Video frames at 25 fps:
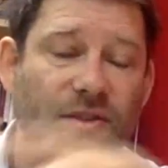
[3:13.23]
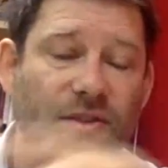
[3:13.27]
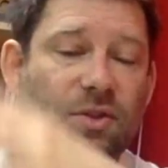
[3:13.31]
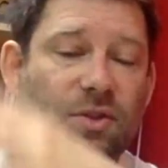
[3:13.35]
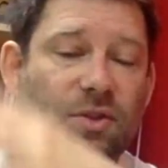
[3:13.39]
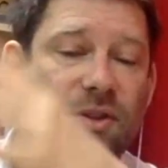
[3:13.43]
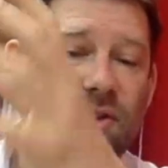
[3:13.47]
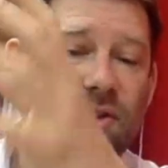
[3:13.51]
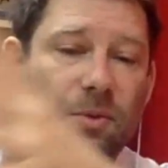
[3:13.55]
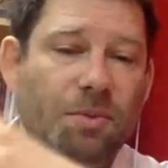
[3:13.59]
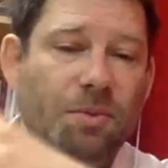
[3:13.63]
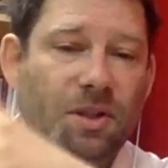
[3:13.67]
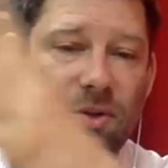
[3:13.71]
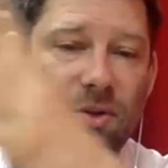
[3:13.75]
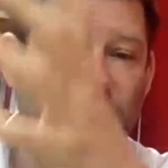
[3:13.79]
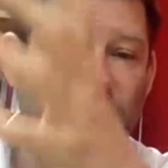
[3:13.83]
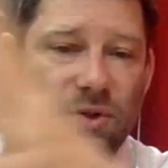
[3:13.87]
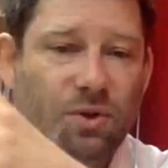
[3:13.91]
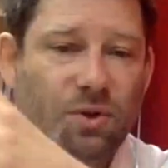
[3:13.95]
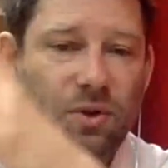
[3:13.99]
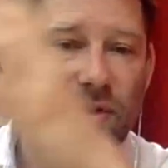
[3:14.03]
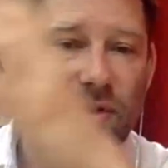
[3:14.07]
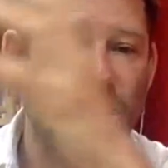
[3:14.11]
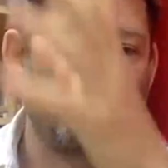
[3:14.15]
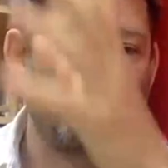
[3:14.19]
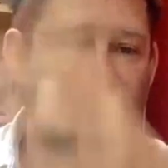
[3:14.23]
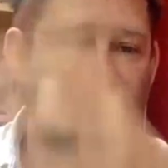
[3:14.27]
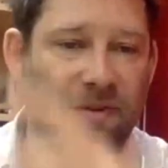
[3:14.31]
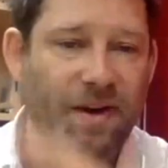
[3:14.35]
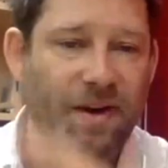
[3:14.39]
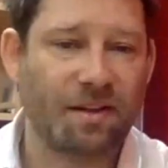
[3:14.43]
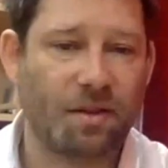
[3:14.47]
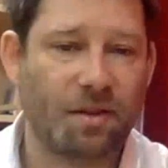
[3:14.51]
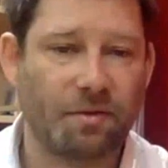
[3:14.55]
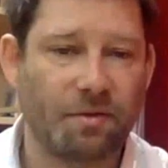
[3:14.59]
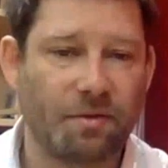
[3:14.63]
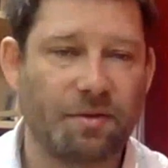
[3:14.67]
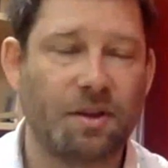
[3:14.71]
So he's a bit also of a
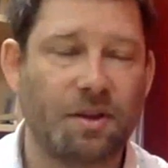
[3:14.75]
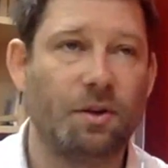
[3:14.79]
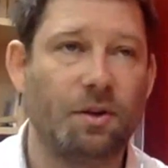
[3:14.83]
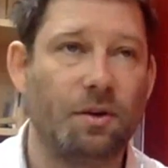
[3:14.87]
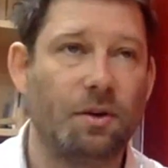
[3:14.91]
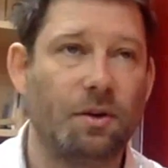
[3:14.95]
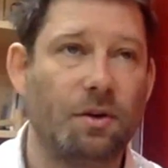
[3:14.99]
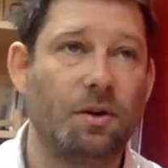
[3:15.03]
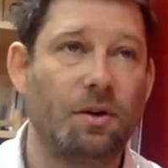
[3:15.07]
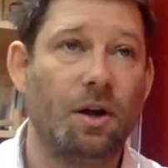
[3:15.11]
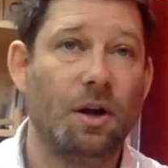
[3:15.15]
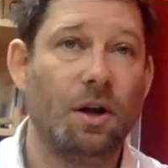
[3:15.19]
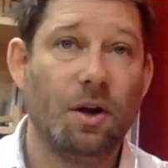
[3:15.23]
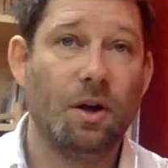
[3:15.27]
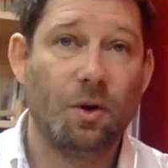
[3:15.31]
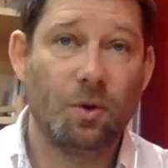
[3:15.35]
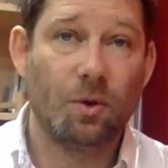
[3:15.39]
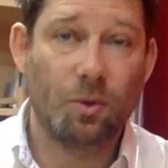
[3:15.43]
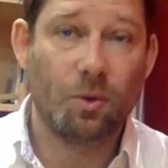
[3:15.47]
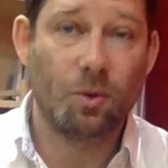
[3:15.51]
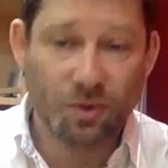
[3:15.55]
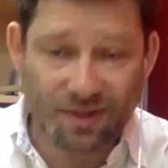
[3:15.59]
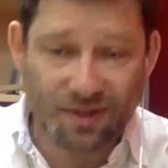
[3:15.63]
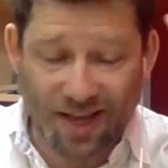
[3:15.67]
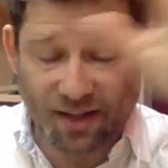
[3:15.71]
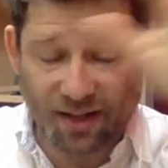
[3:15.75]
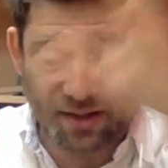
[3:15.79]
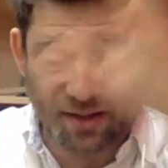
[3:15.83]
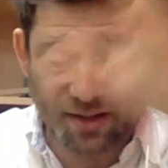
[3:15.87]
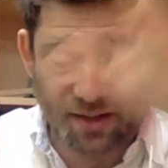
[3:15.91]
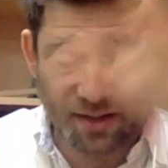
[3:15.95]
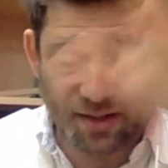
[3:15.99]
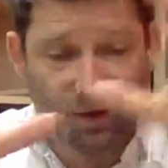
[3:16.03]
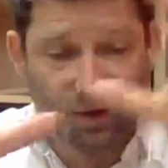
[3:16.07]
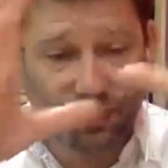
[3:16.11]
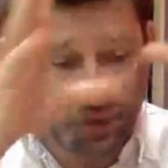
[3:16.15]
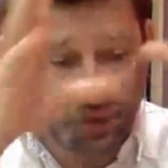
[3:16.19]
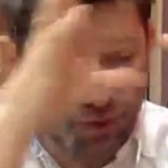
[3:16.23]
father figure, who tells
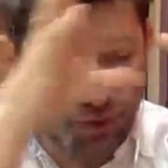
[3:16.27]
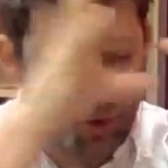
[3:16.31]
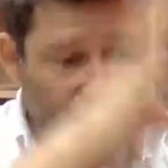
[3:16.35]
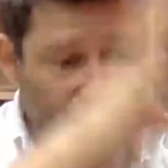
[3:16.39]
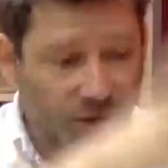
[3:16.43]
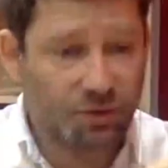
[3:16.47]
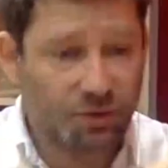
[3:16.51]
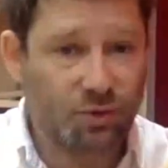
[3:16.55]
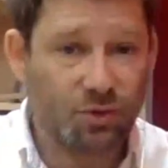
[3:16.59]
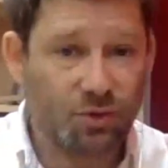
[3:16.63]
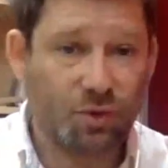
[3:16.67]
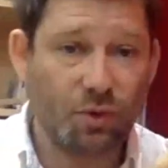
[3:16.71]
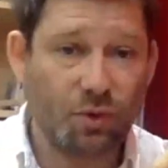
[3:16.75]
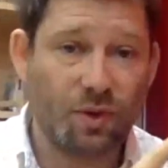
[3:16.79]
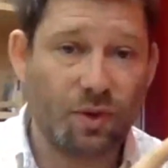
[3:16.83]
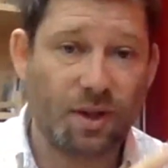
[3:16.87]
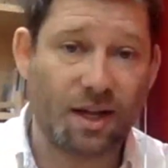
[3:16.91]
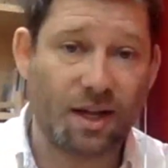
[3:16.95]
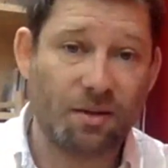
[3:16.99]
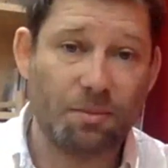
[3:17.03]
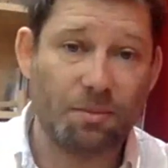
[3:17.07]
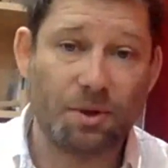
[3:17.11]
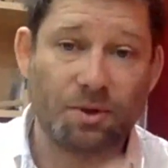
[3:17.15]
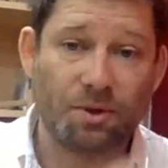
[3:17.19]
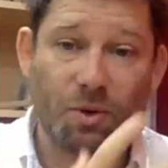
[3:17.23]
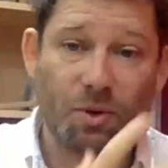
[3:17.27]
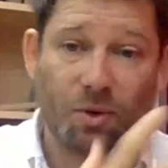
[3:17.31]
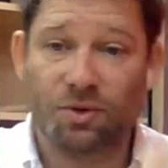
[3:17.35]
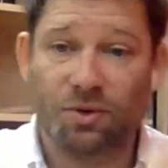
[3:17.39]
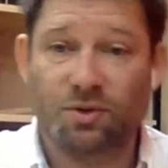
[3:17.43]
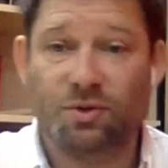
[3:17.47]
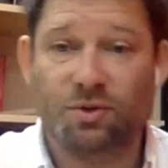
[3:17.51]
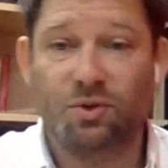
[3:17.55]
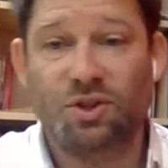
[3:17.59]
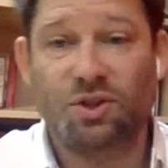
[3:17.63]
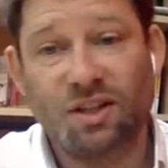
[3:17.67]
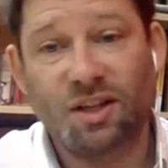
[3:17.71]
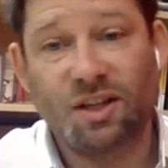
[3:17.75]
her not to do that, but
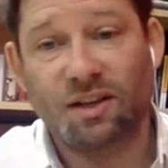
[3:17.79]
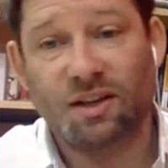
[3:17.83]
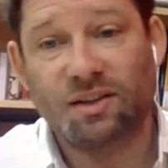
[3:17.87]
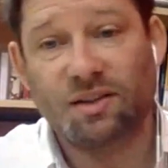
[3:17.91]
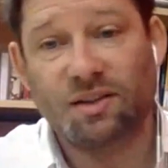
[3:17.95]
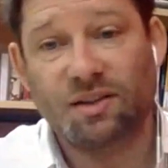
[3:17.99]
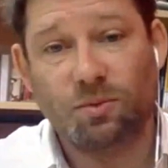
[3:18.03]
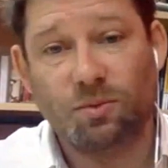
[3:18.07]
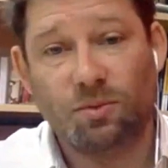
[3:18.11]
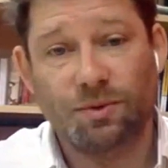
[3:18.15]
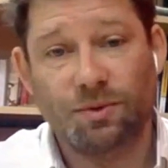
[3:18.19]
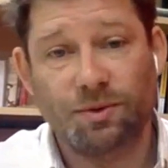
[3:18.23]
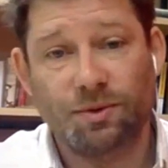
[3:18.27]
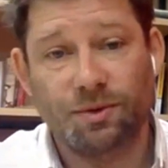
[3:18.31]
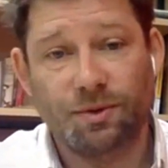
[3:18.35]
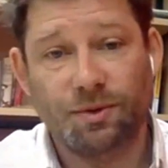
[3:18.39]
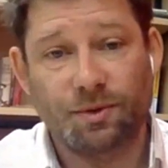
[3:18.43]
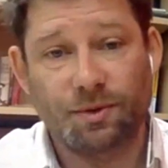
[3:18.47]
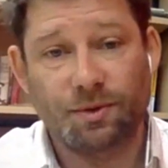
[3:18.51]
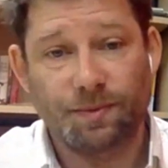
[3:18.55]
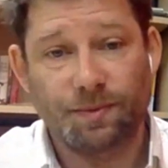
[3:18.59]
also she doesn't want